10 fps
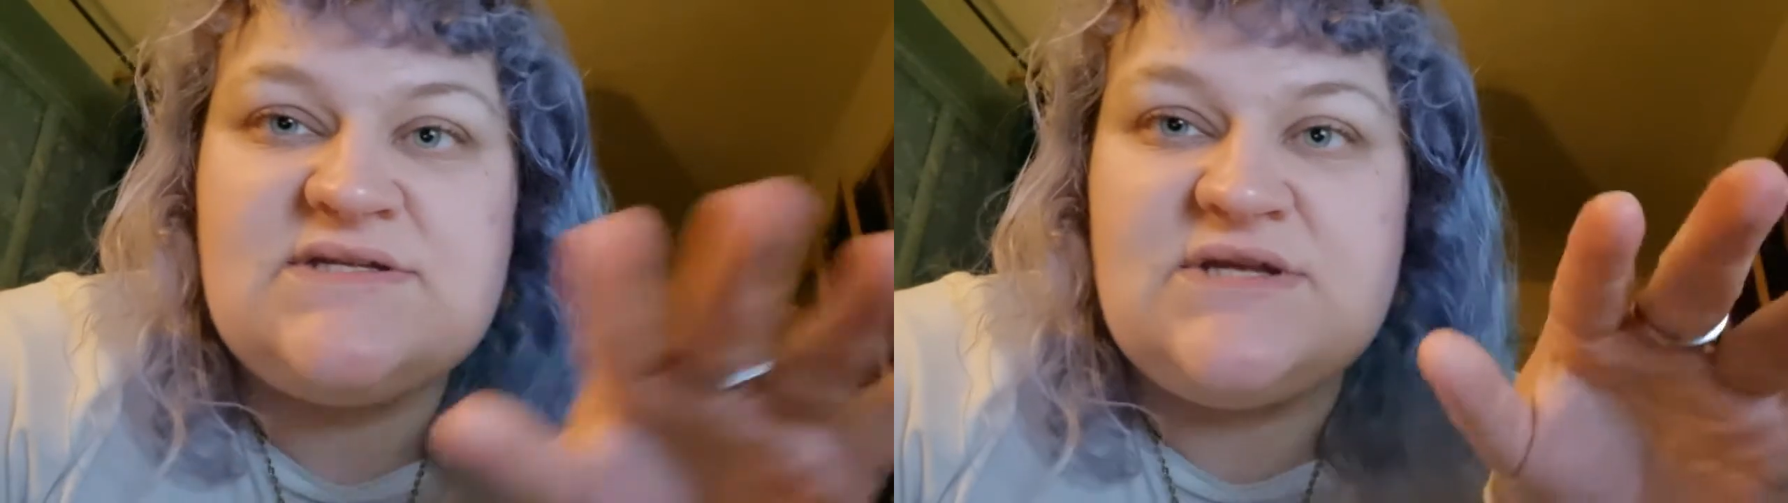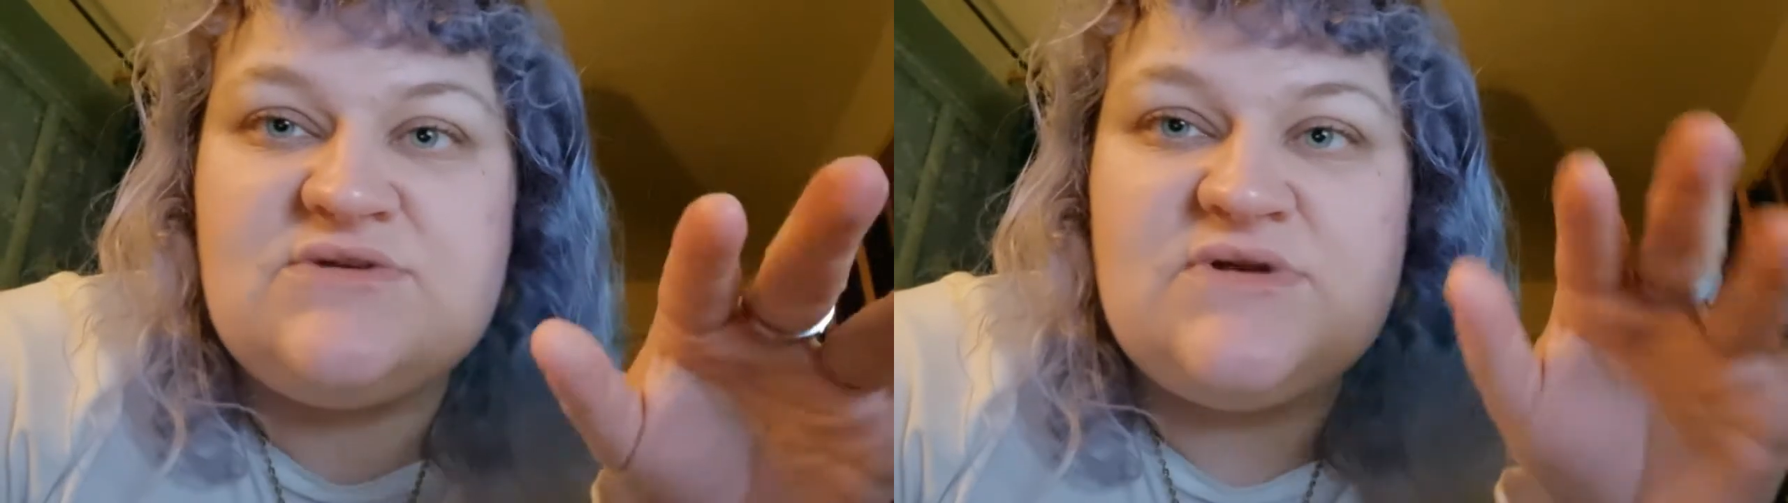
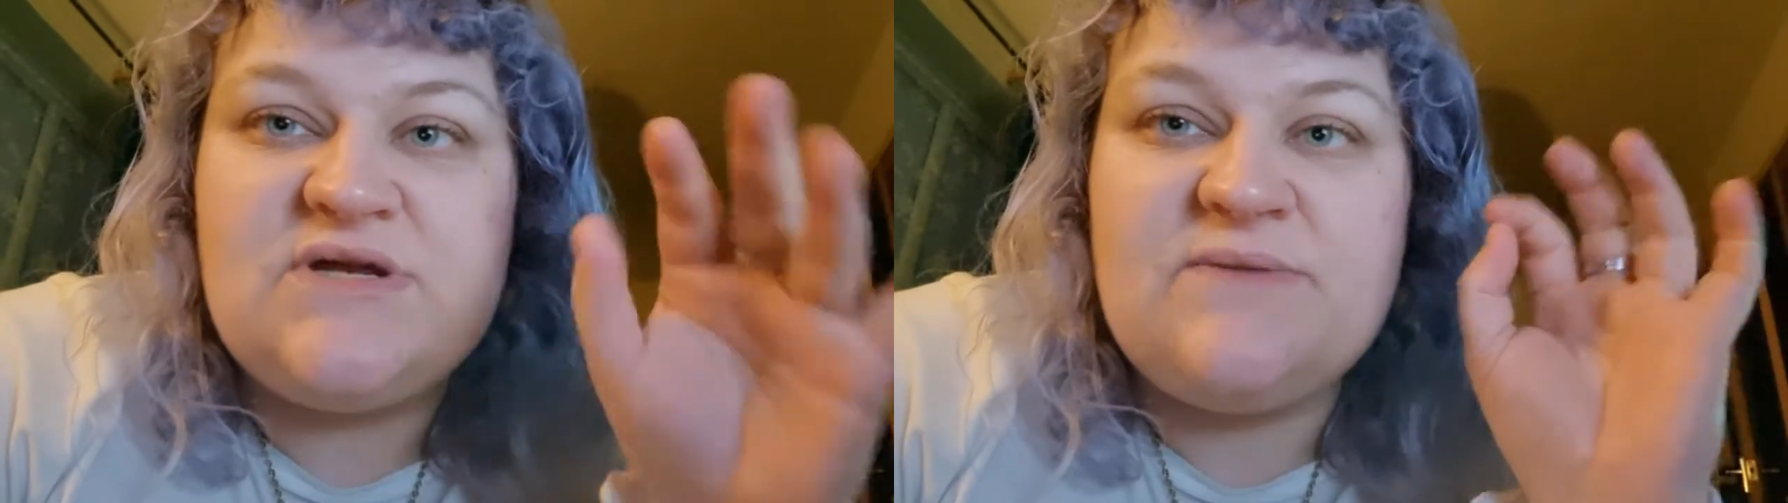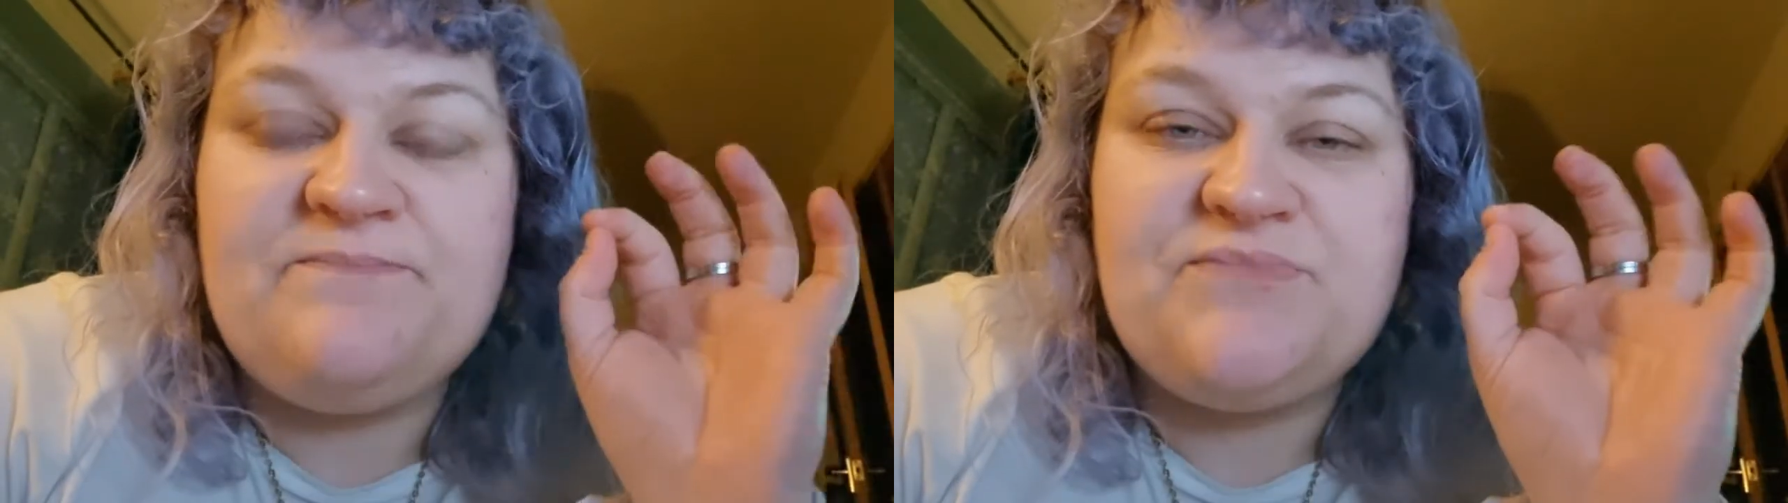it's
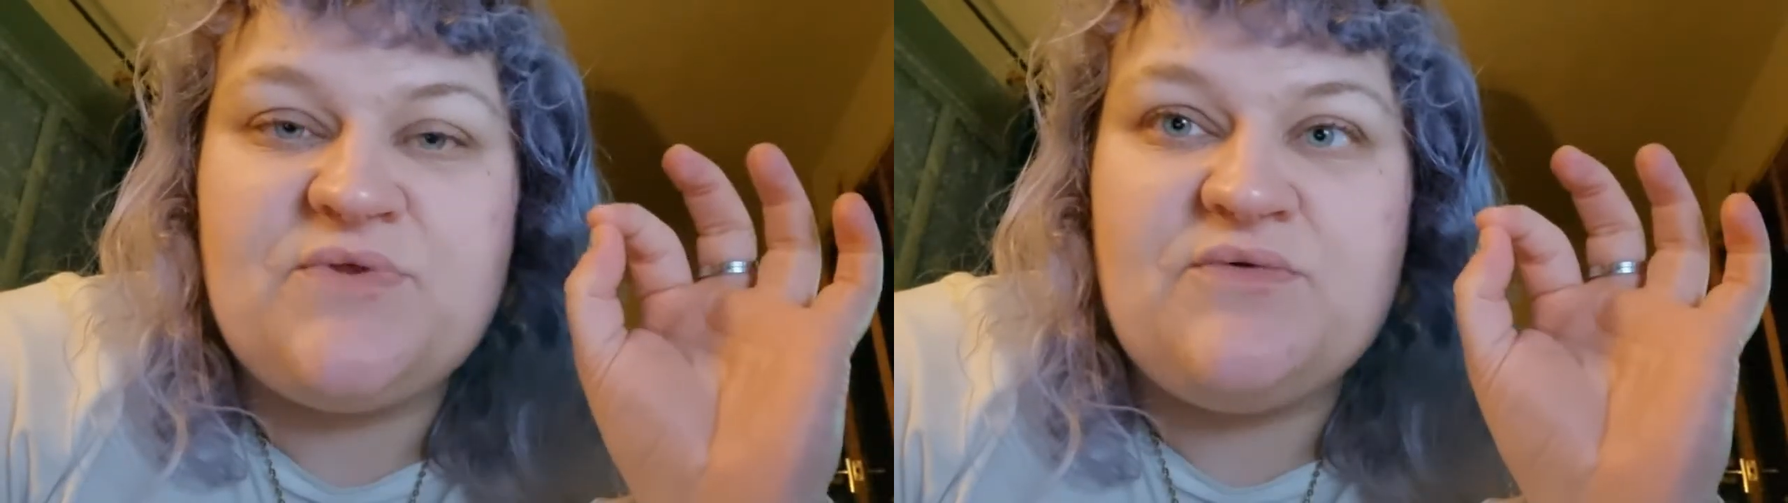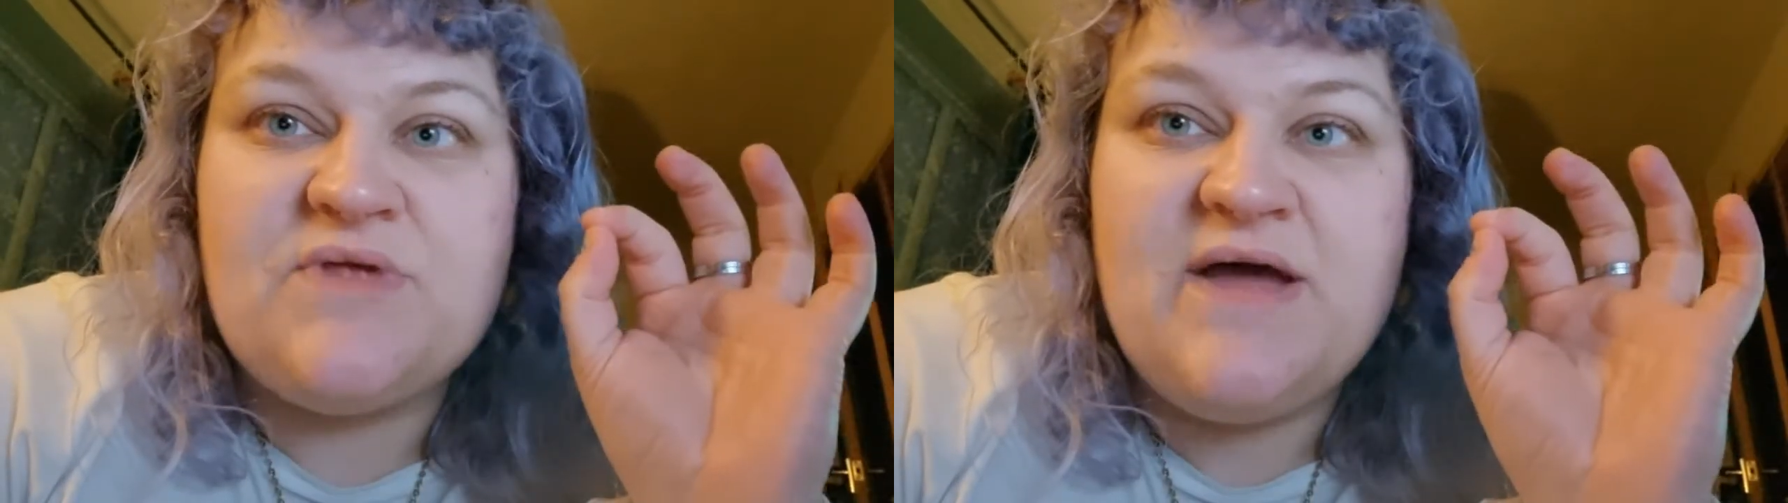literally
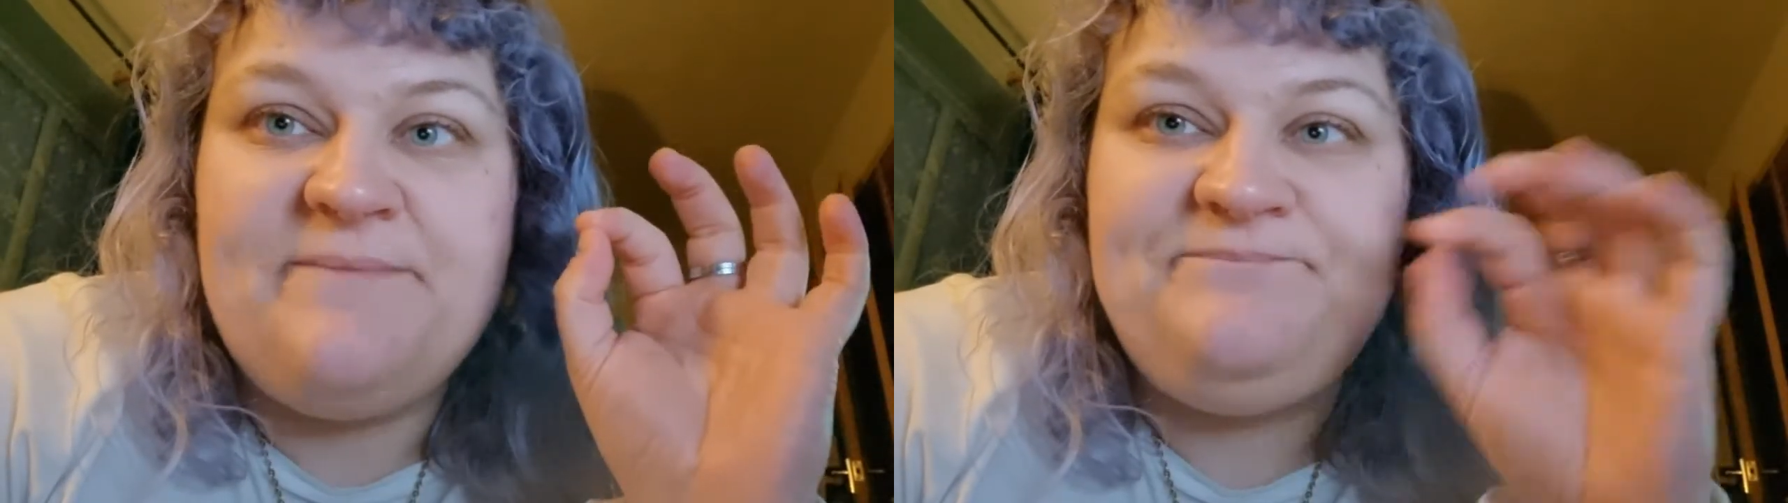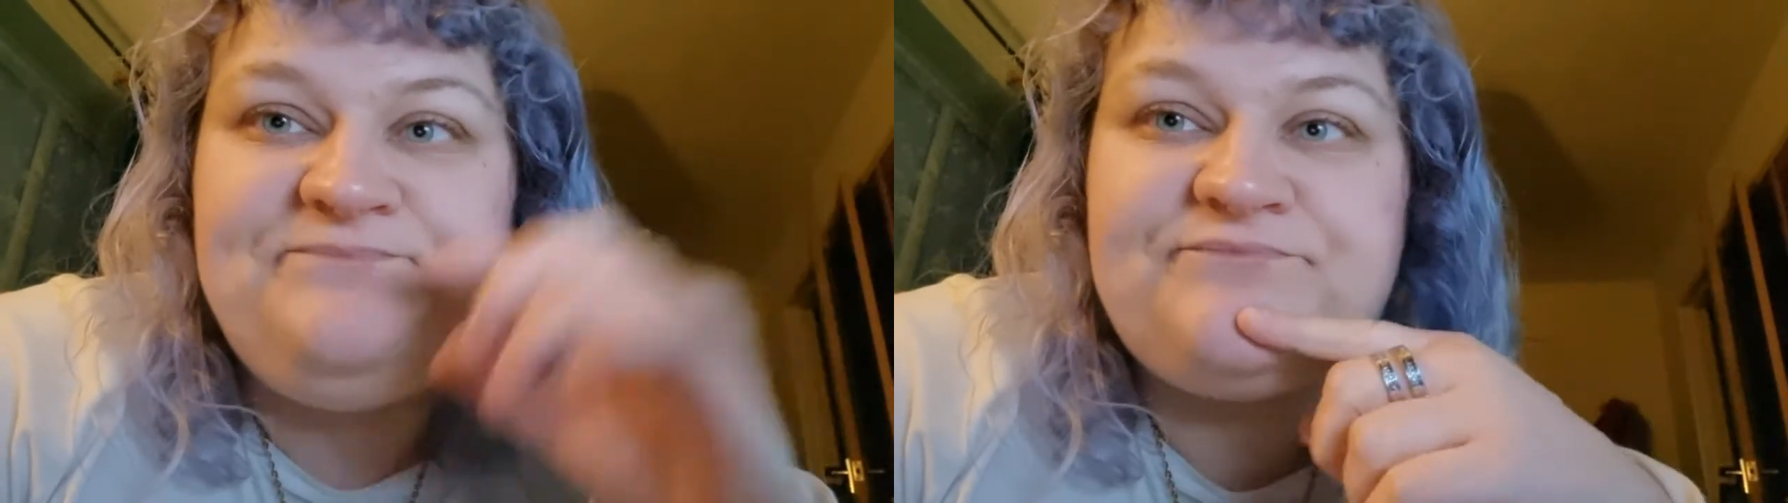all there.